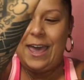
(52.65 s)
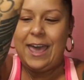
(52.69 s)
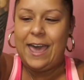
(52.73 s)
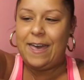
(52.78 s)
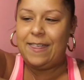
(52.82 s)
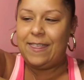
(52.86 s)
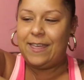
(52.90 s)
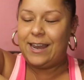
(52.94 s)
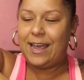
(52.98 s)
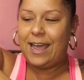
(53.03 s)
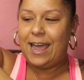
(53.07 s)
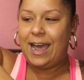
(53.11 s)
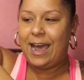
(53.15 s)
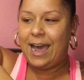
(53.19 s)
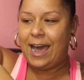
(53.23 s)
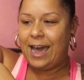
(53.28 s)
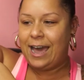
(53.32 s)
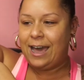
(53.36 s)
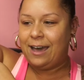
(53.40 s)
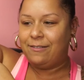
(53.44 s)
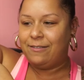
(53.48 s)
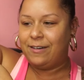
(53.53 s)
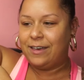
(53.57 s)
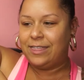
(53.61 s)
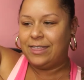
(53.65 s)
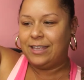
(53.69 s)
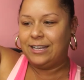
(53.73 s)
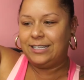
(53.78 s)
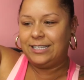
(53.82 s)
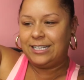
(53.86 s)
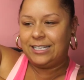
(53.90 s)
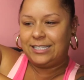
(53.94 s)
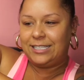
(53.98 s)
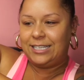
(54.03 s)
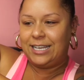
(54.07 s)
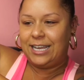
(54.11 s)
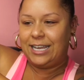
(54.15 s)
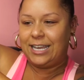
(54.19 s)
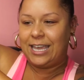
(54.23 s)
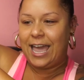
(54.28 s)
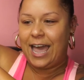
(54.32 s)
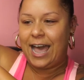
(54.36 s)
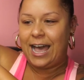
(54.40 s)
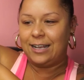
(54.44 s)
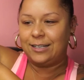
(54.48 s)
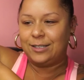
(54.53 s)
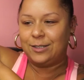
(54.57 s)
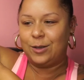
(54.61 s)
And then I have the Disney
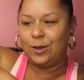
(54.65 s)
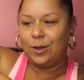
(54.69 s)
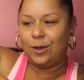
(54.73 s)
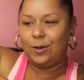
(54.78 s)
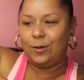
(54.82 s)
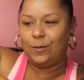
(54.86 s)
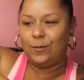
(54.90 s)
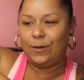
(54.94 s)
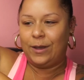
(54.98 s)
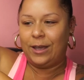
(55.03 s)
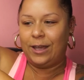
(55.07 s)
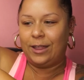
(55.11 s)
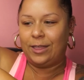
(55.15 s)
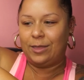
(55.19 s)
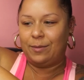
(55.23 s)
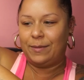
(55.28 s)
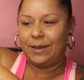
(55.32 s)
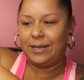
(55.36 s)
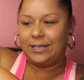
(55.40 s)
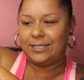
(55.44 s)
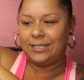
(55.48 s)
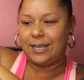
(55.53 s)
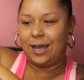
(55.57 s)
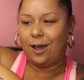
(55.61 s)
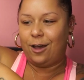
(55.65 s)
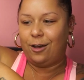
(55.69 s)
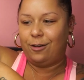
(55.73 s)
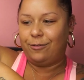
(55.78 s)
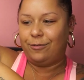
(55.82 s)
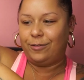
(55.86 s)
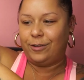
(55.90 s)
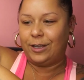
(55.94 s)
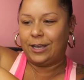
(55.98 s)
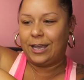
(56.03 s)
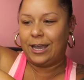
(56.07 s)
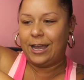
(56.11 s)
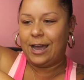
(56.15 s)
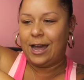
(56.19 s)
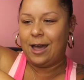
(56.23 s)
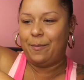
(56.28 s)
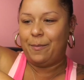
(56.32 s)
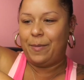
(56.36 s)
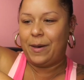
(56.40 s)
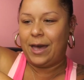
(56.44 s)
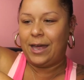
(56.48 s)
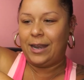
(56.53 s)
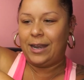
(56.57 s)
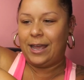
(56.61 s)
Castle with myself looking
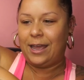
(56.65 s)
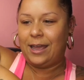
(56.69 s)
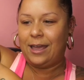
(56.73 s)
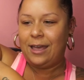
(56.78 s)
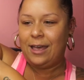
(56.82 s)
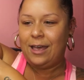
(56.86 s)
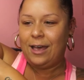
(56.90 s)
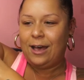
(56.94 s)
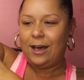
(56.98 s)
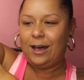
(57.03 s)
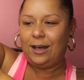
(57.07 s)
up at it,